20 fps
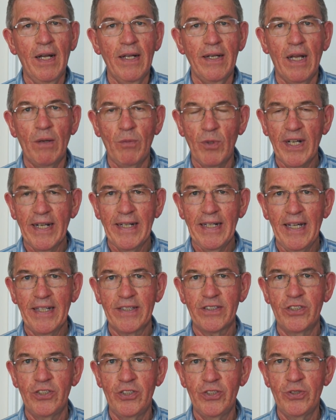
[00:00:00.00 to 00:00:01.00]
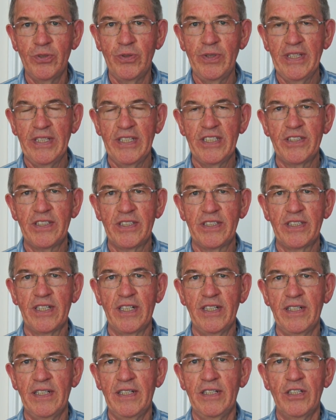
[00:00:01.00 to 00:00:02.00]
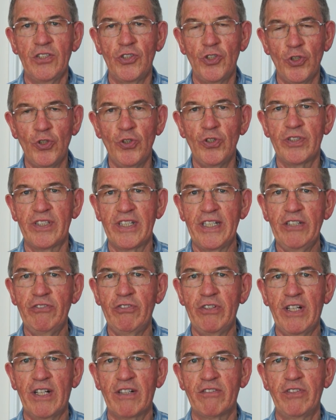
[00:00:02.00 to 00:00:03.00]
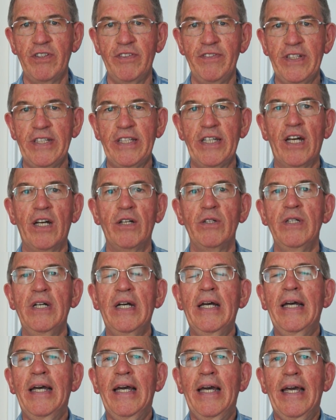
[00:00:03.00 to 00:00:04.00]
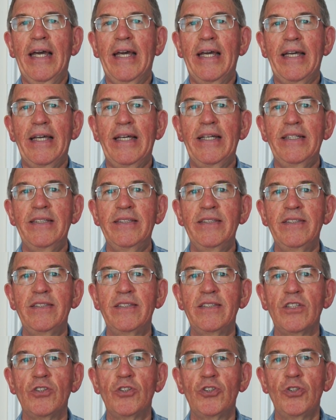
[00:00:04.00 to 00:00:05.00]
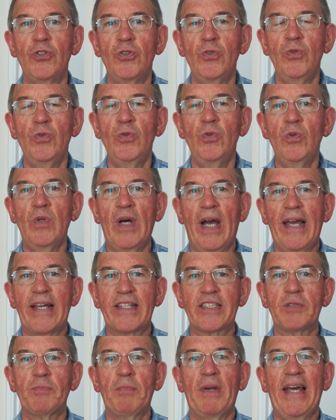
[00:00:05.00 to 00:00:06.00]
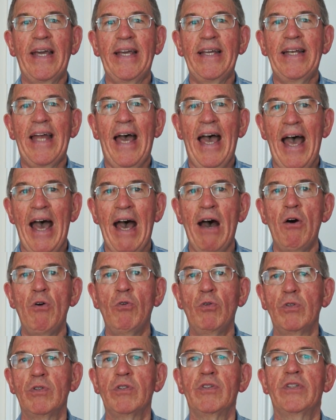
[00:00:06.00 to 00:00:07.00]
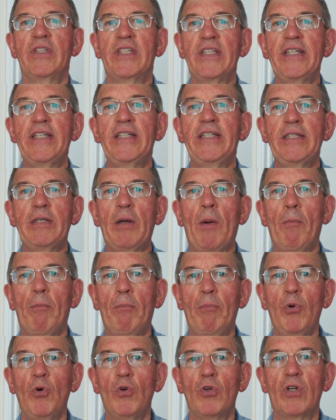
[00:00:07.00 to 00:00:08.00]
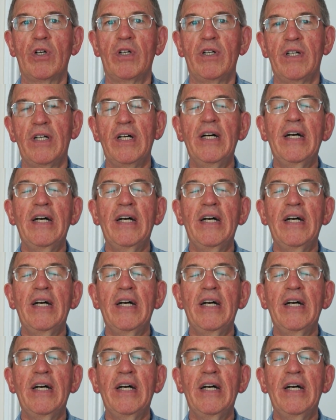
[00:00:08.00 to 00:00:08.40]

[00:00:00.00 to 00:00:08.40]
Now what I'd like to do in this short introductory video is to explain how the book